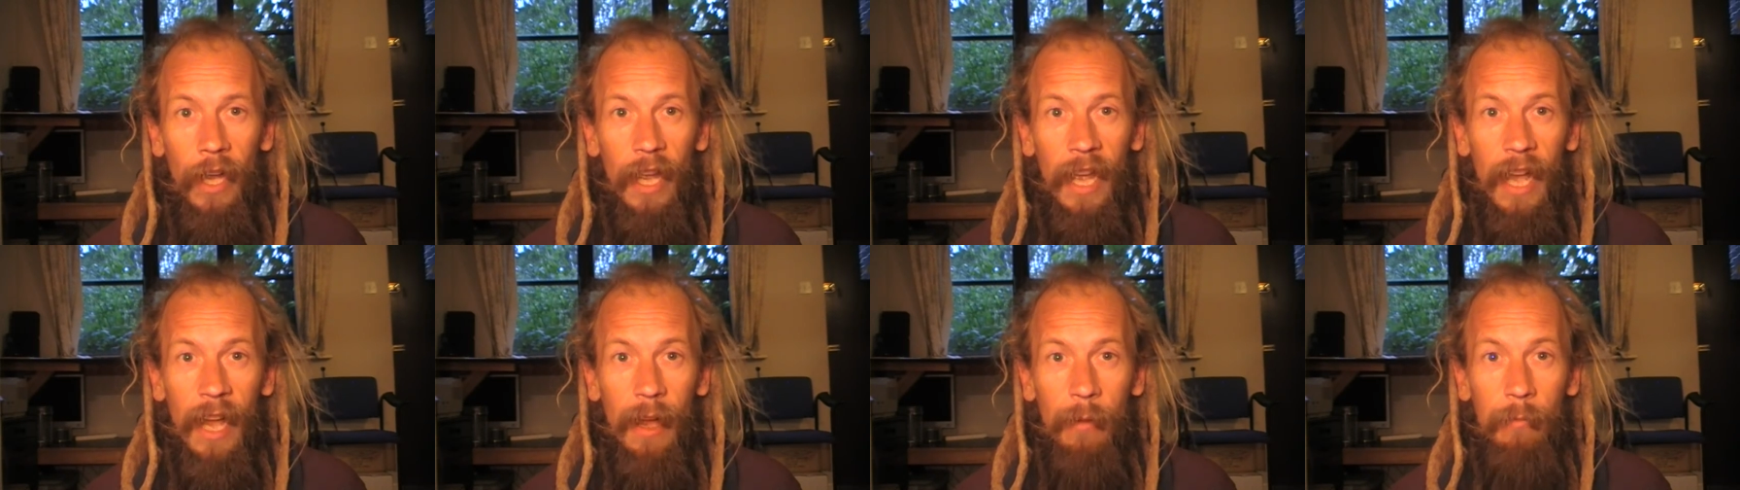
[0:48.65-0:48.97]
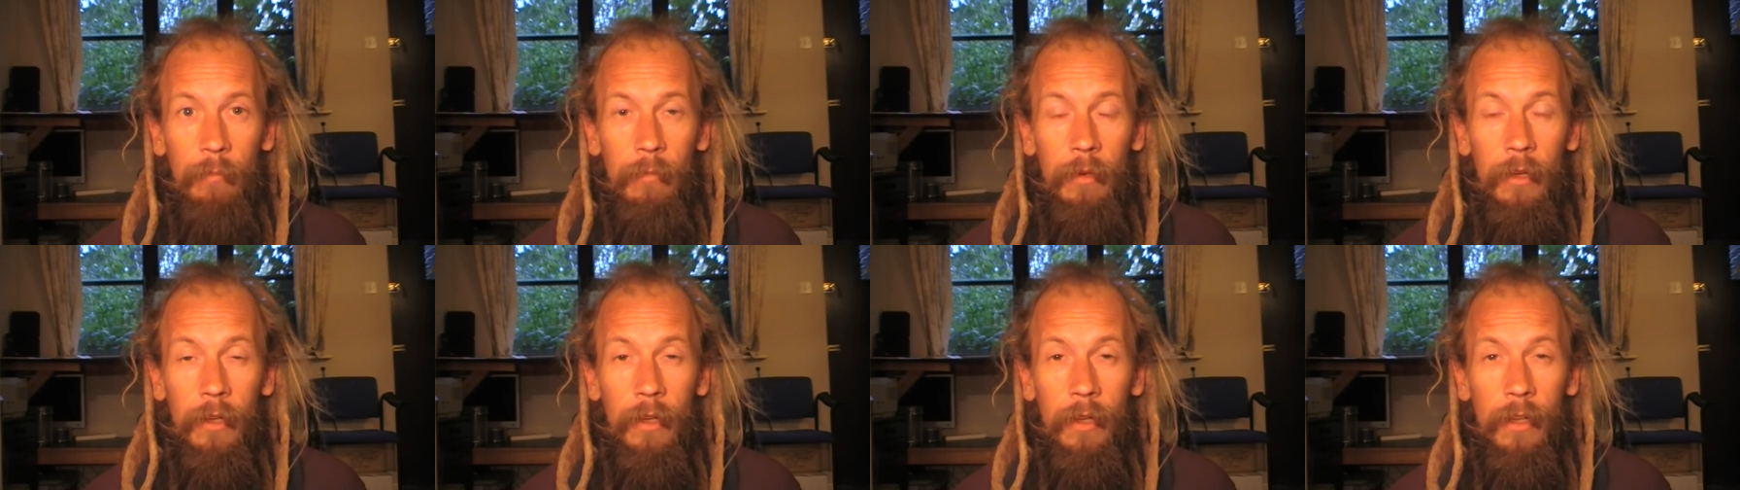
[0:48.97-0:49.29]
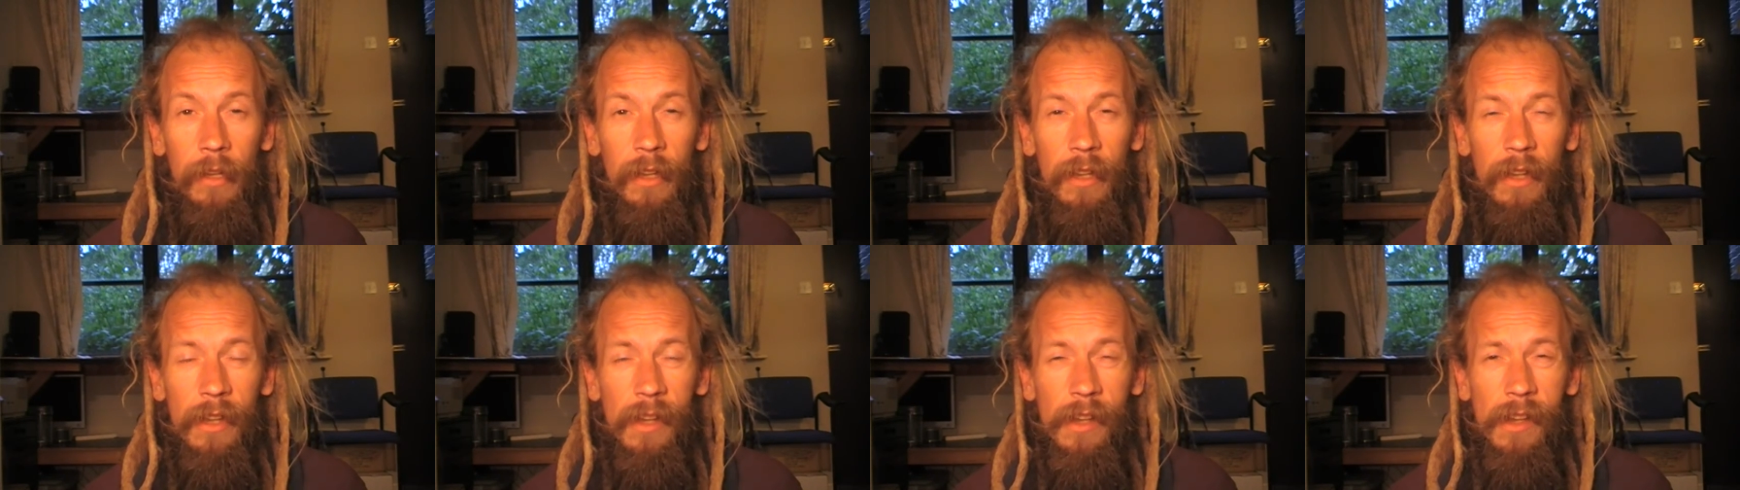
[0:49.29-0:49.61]
am
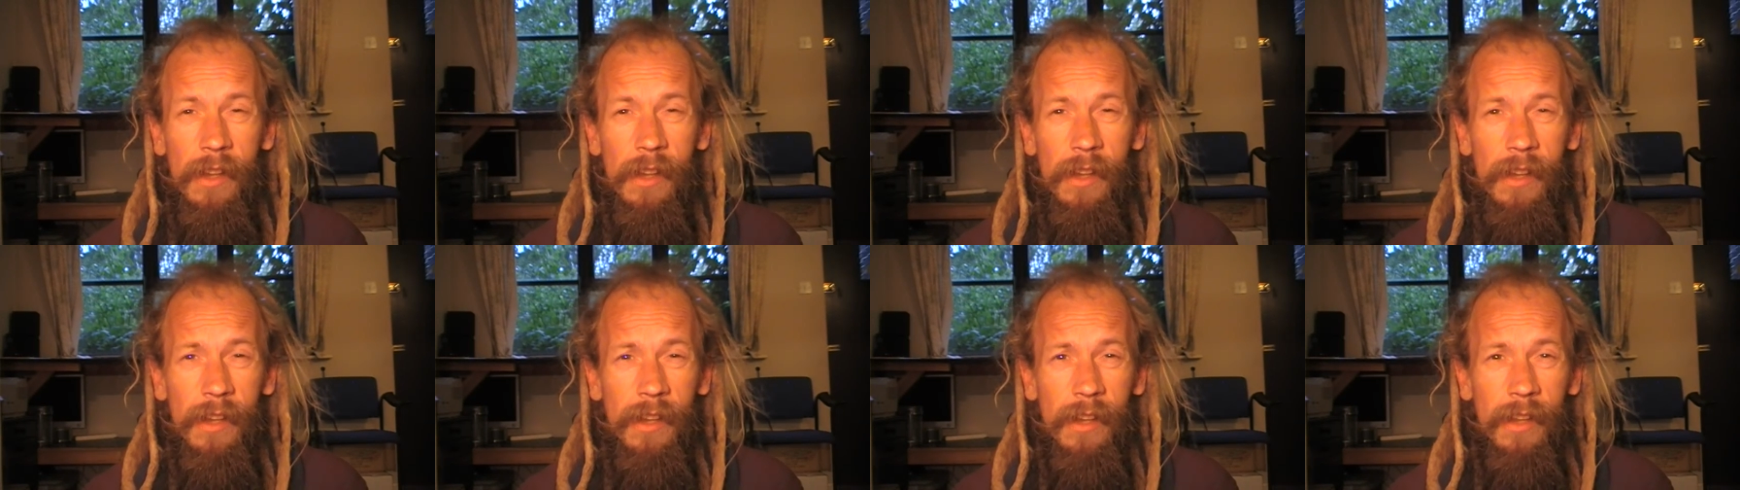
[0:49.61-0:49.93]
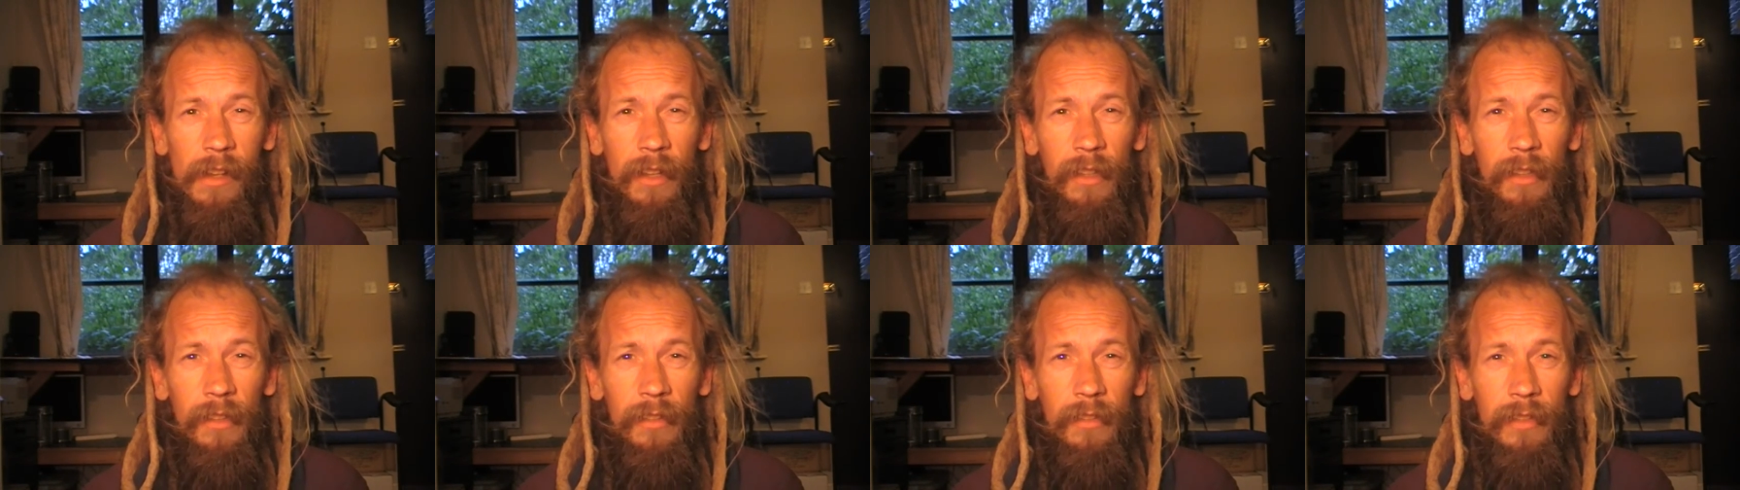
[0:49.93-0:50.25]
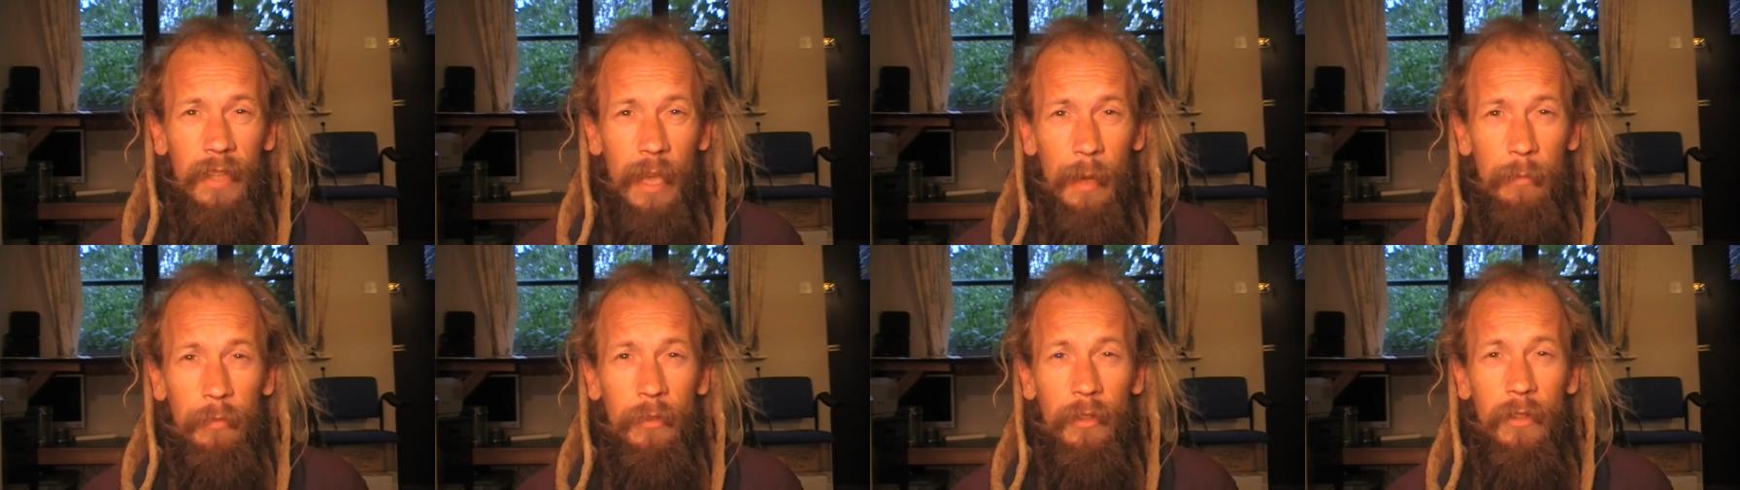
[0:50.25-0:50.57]

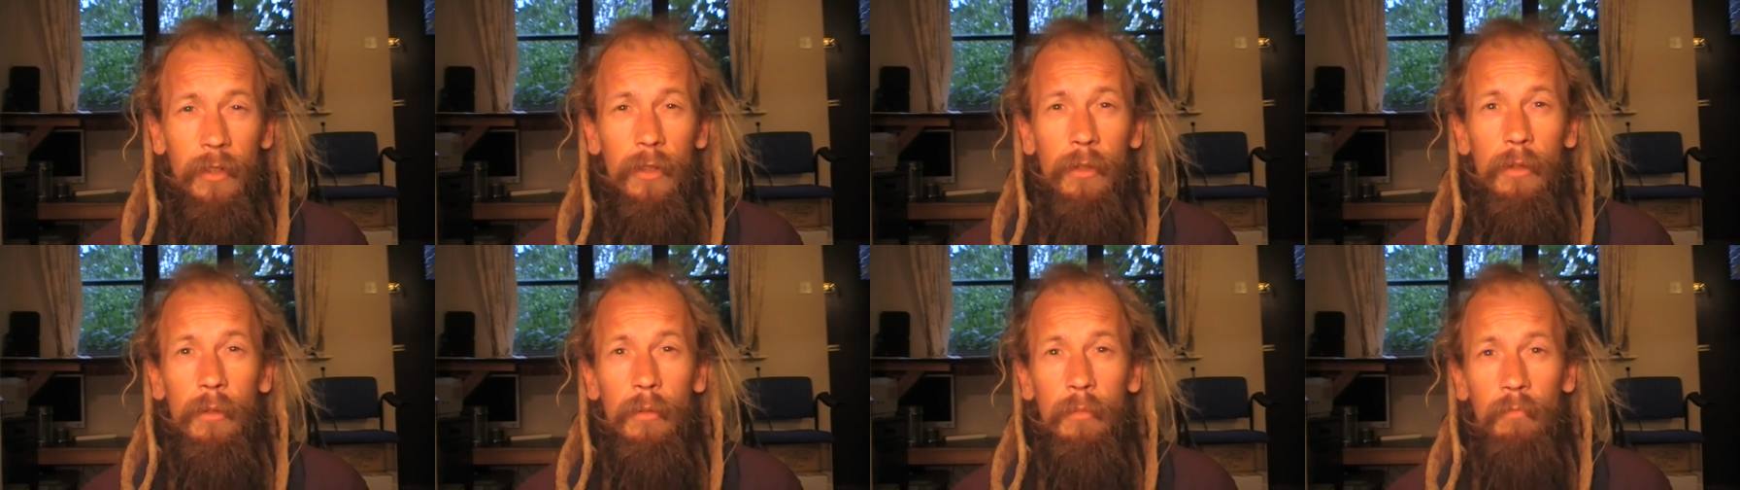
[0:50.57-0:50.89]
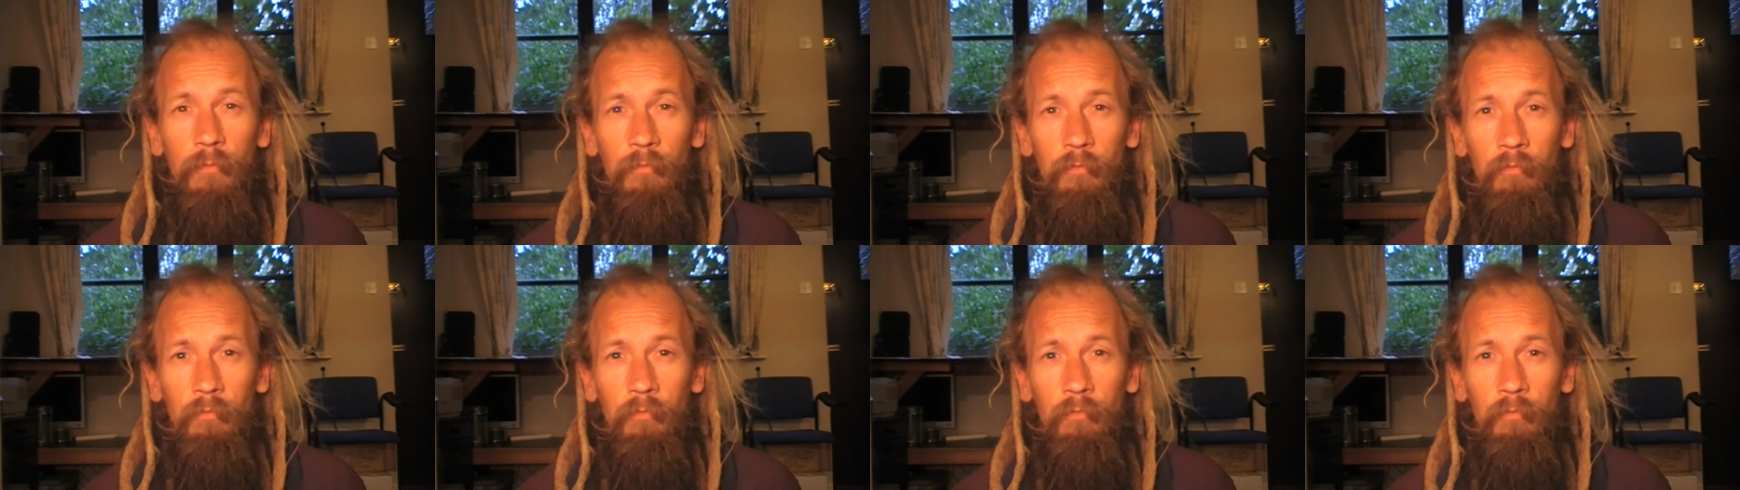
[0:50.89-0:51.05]
skeptical